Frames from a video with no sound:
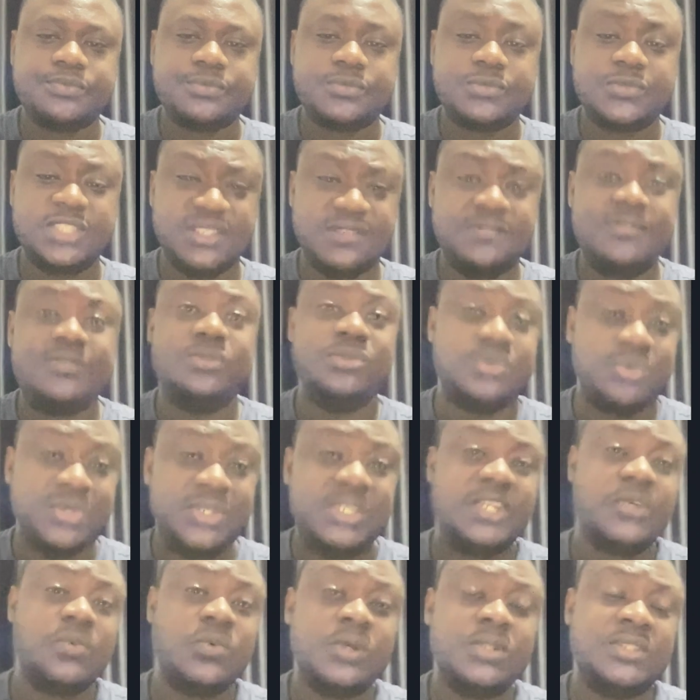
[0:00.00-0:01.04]
if you
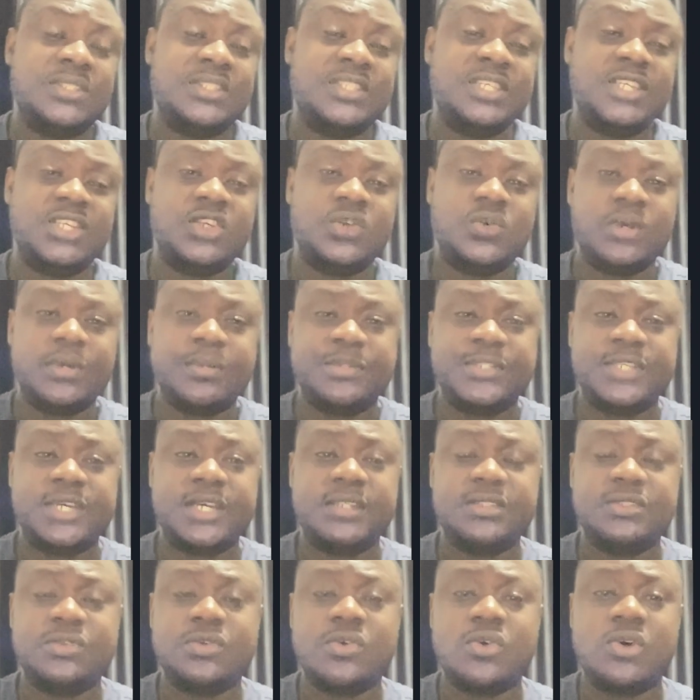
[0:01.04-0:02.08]
really want to take your
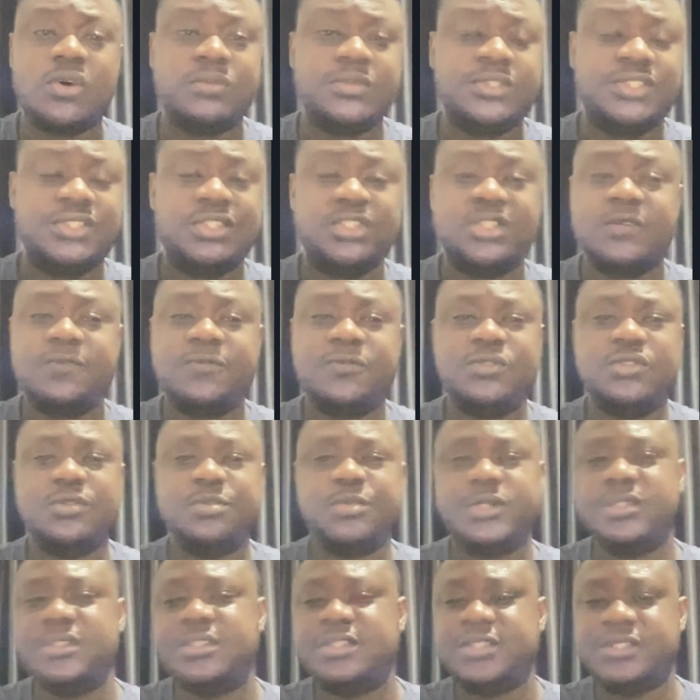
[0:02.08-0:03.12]
website or digital
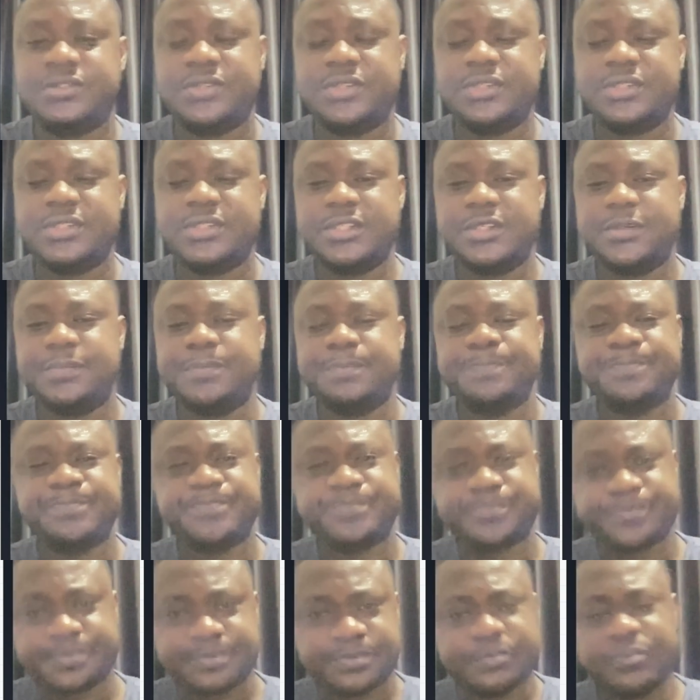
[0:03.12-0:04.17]
footprint seriously.
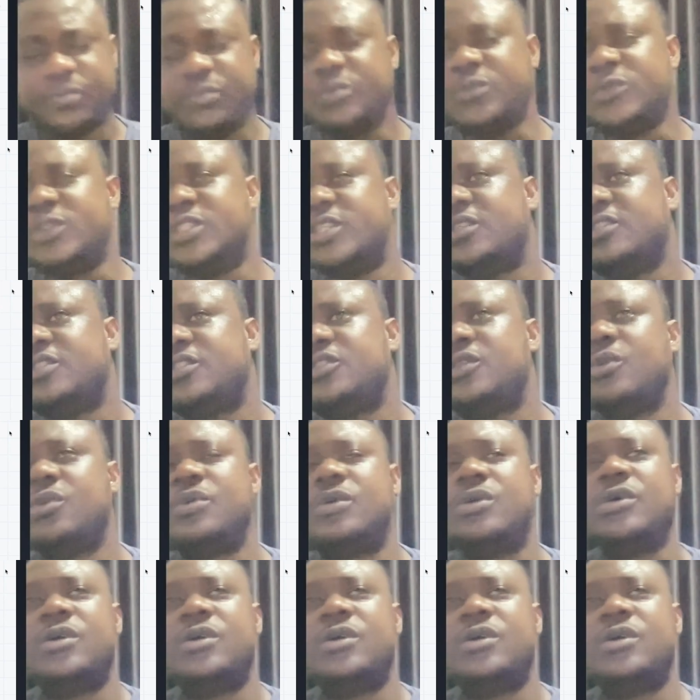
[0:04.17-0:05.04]
So